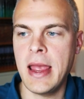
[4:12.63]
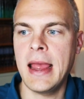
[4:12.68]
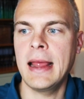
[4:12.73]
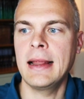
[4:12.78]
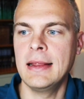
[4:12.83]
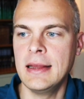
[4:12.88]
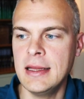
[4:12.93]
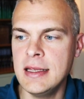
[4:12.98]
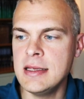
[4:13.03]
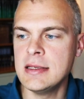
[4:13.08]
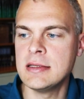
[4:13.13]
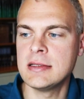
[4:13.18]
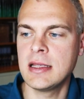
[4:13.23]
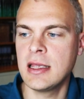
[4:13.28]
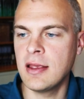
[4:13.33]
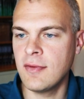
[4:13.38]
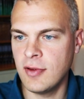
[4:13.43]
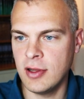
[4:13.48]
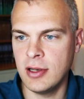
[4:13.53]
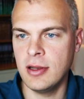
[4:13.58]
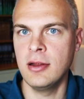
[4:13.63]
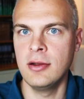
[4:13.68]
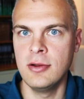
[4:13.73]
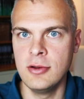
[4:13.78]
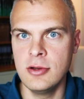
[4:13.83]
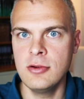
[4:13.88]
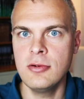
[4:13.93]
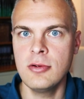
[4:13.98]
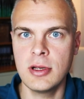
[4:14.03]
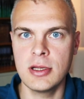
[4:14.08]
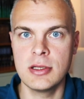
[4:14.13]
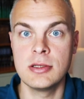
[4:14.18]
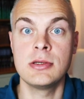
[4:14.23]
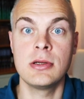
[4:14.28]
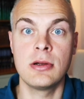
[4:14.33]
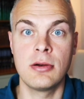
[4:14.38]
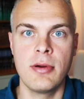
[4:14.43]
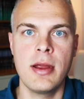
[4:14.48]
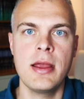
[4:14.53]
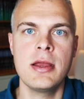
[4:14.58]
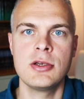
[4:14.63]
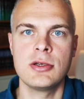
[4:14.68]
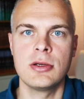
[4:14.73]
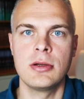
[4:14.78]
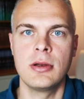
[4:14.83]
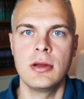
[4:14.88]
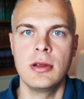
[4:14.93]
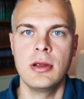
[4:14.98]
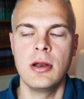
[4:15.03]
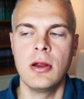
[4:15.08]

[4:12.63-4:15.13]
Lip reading: at least give it a due consideration,